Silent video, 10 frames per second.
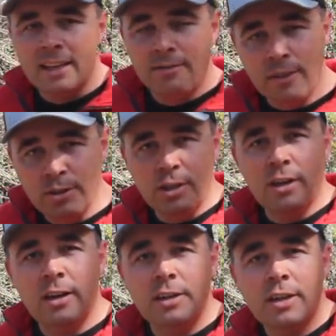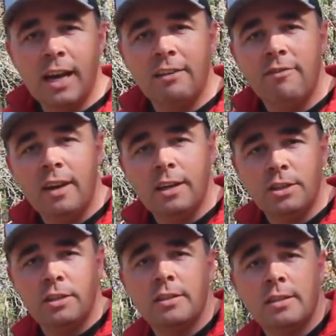Good for those urinary tract
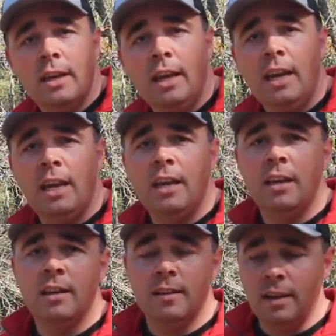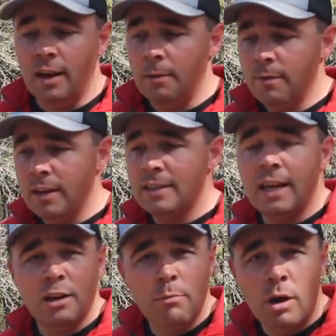infections and things
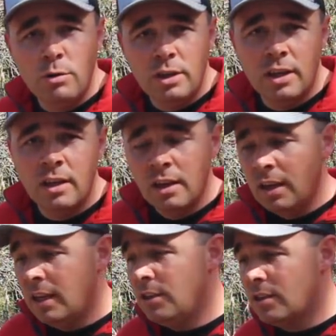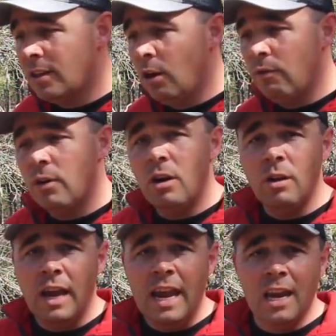like pneumonia, and just an
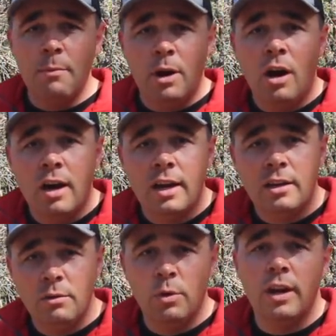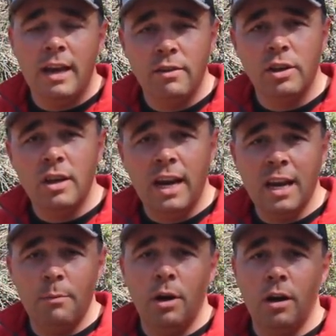overall antibiotic. You want to have a good
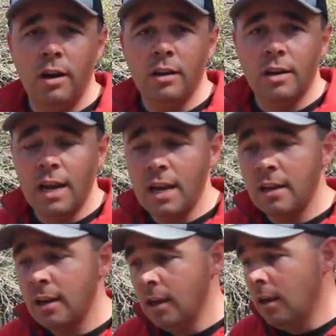antibiotic on hand